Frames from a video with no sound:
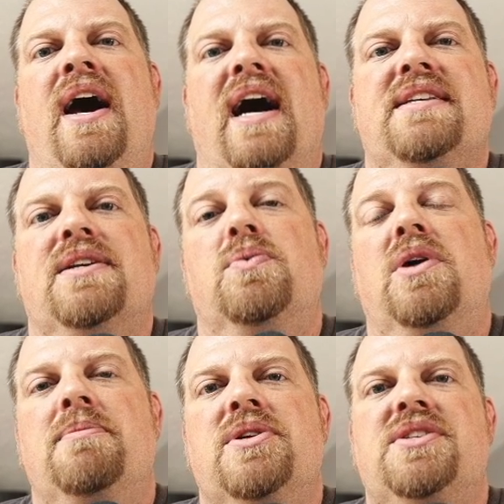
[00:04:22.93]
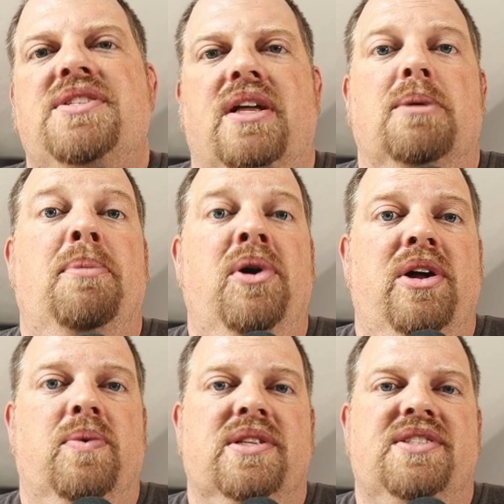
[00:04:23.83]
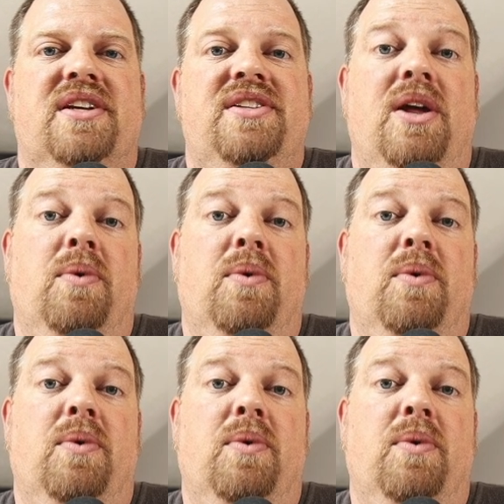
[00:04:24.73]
I said, well, I'm going to sell a put at 160.